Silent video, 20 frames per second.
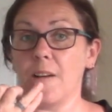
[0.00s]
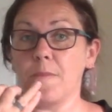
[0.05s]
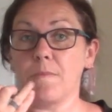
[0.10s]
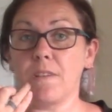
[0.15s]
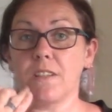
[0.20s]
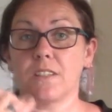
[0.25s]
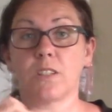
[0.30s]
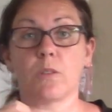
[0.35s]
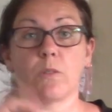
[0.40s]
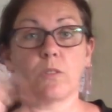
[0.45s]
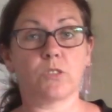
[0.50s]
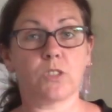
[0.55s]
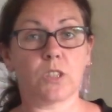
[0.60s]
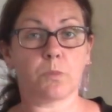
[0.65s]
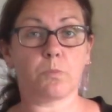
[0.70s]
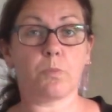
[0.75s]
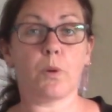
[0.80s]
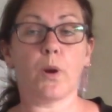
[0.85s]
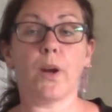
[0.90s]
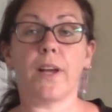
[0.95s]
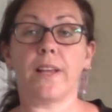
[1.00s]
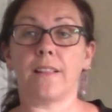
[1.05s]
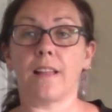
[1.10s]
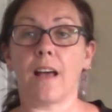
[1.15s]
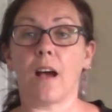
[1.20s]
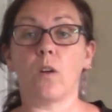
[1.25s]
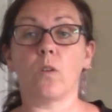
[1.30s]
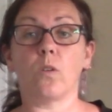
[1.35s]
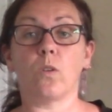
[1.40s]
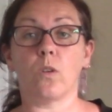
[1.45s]
So I was just putting
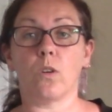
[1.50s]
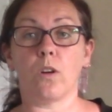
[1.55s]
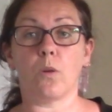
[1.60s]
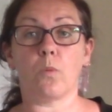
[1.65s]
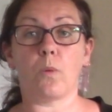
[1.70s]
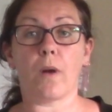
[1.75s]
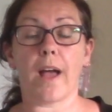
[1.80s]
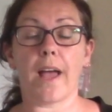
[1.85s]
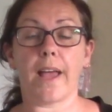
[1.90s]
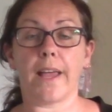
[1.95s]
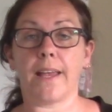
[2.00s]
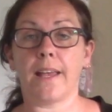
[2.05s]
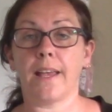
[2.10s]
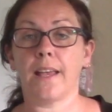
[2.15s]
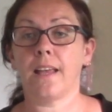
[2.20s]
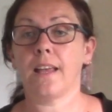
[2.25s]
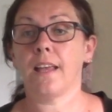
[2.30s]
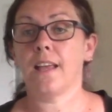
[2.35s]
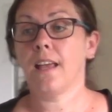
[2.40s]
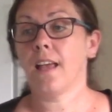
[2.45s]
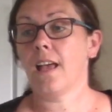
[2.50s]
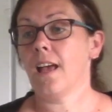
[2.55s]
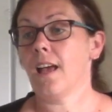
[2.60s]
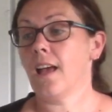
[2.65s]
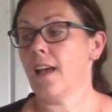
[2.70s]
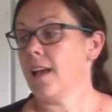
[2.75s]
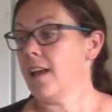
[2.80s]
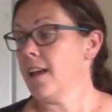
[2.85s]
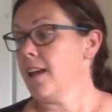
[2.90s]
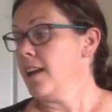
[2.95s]
that all away
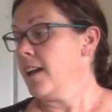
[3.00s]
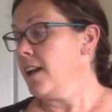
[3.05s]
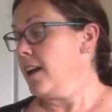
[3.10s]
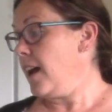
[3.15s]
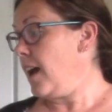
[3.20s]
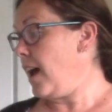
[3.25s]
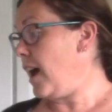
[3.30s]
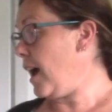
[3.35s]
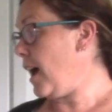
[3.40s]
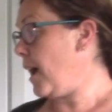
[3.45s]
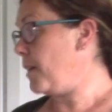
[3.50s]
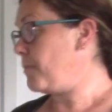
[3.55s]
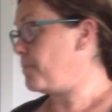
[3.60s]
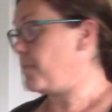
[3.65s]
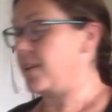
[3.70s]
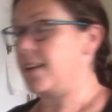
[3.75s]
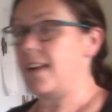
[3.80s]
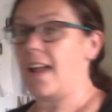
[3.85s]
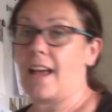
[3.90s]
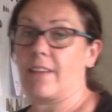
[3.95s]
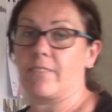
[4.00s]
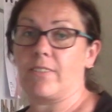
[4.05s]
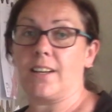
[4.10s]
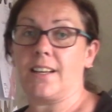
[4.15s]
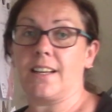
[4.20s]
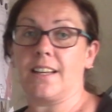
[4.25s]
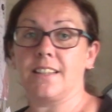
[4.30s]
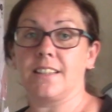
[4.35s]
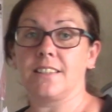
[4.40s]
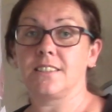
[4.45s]
and
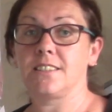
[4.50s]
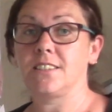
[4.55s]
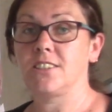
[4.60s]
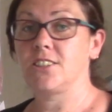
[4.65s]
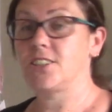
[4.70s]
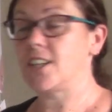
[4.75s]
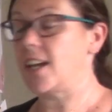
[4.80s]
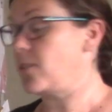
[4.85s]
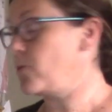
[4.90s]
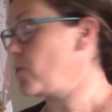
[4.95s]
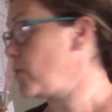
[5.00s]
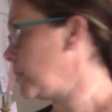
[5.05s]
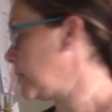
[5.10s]
having a general